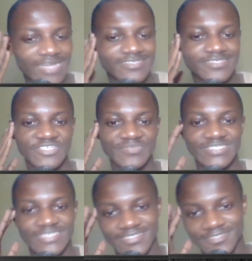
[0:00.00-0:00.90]
serious
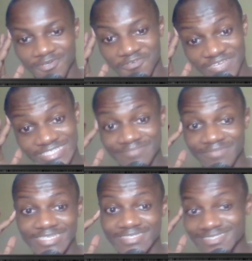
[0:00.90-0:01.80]
mistakes in converting,
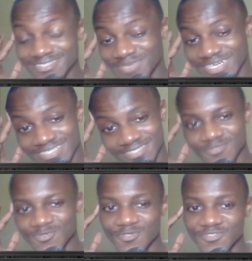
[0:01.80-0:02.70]
but he still manages
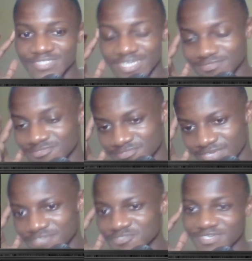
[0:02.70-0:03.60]
to hold you down to
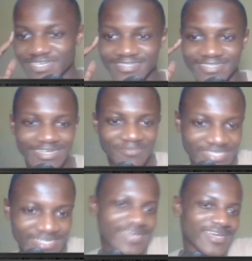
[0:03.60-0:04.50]
a drawn ending. I
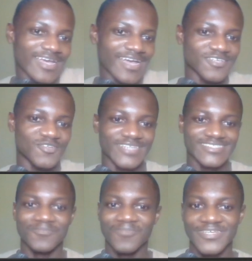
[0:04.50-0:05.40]
mean, at
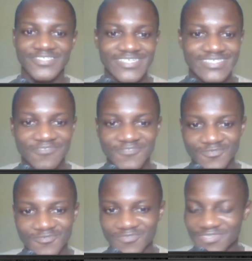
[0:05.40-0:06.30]
some point you just have
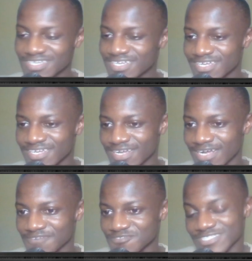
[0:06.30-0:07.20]
to
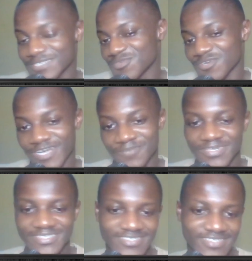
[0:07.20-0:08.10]
tip your
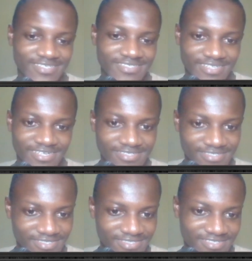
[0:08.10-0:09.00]
cap
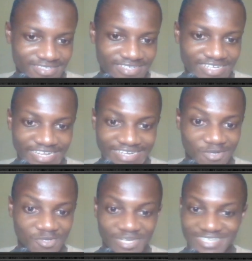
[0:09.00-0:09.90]
and
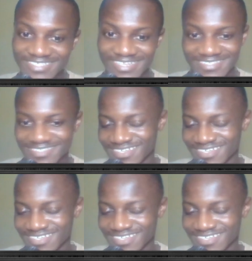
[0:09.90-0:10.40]
acknowledge that